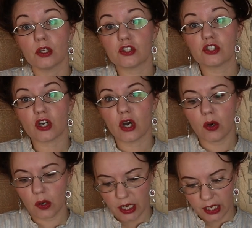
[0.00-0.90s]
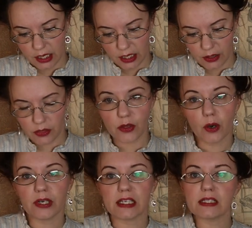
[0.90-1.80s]
So
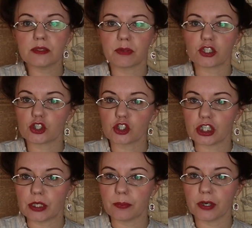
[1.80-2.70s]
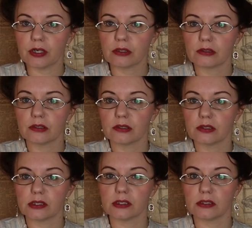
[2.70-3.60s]
though it is much cheaper,
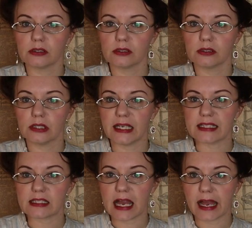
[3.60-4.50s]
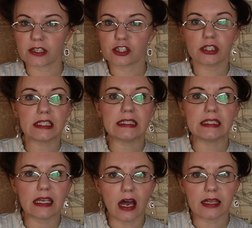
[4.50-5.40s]
it's actually
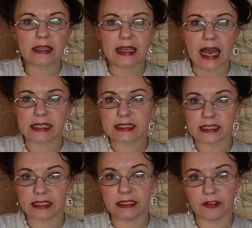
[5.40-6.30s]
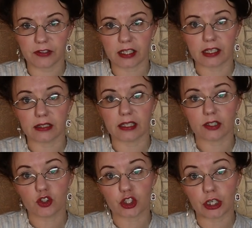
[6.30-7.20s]
not that
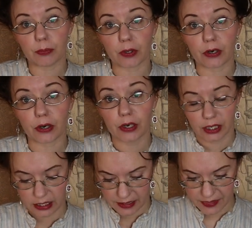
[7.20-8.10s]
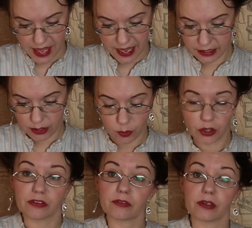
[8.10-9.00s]
significantly cheaper than it
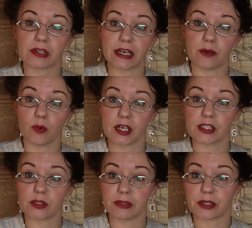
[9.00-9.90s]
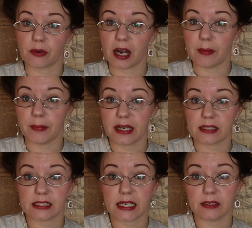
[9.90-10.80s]
would have than it was with rayon
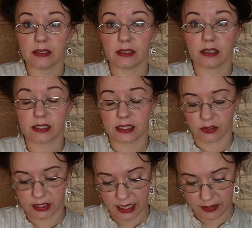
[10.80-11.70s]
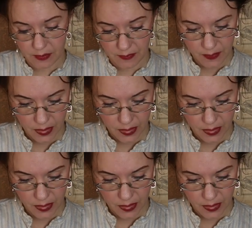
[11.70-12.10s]
back set uh, silk satin.